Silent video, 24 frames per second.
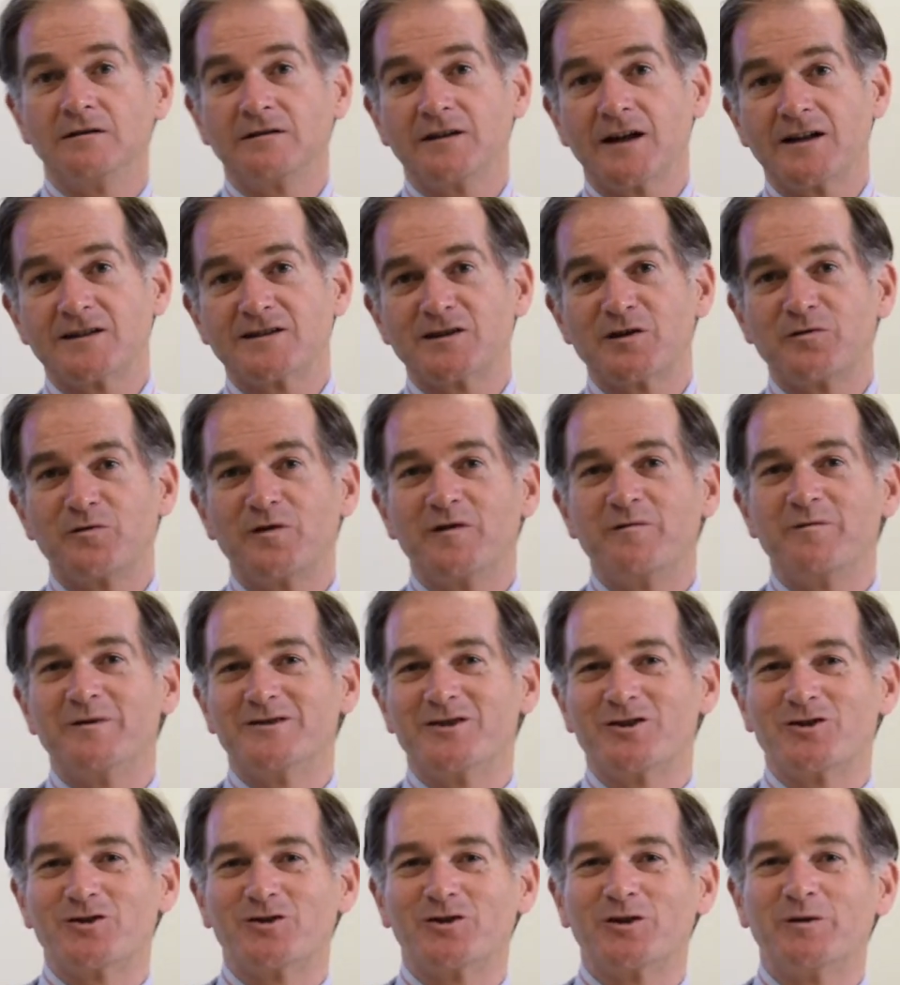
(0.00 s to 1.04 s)
That's how we
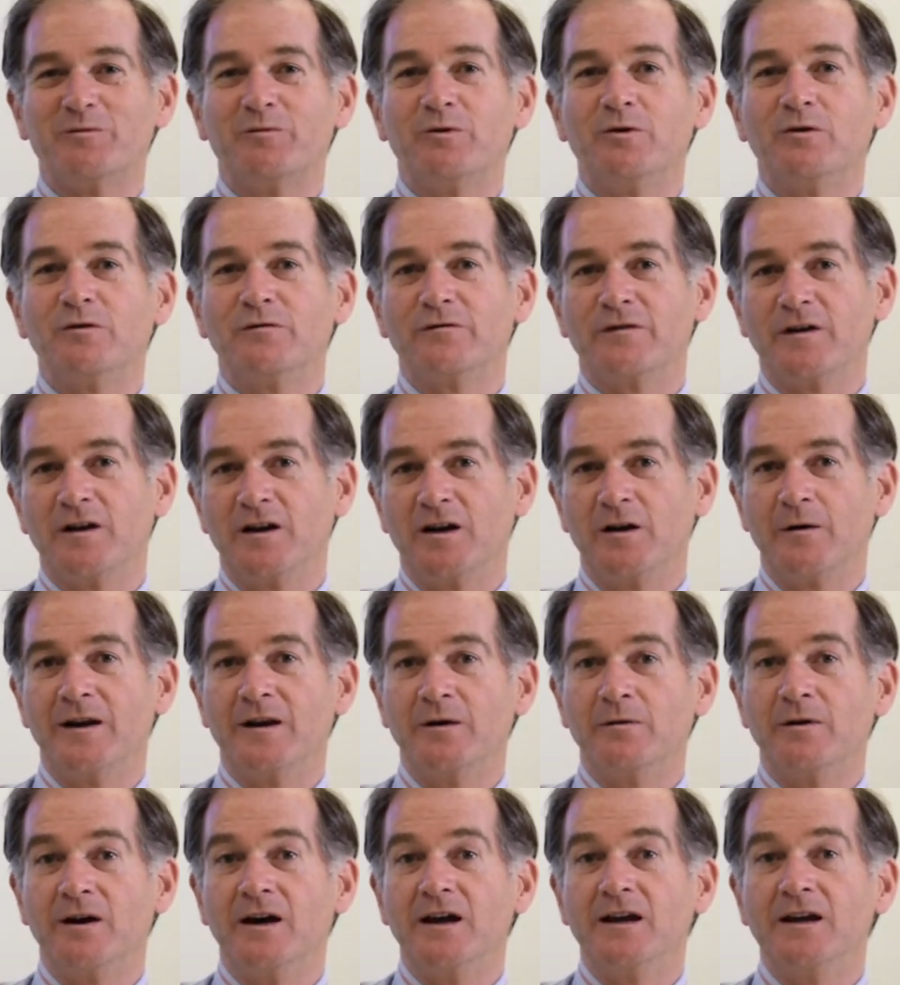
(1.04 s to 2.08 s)
position the portfolio
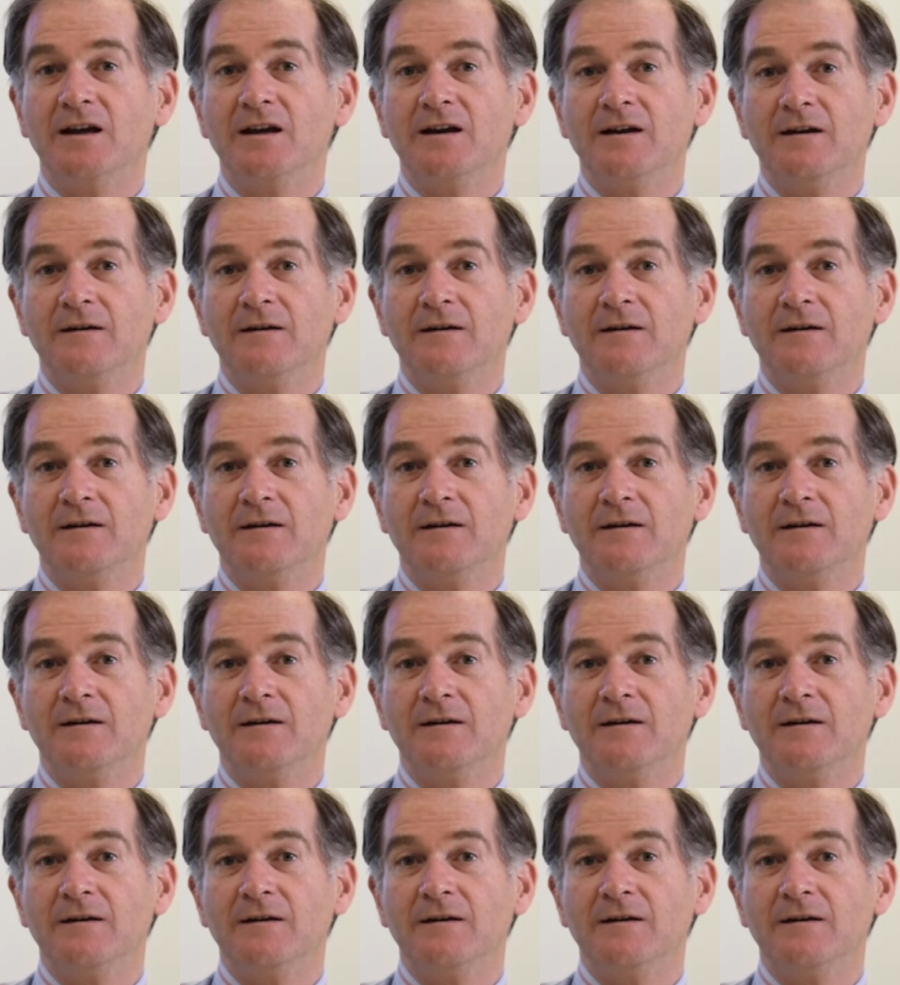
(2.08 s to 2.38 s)
anyway.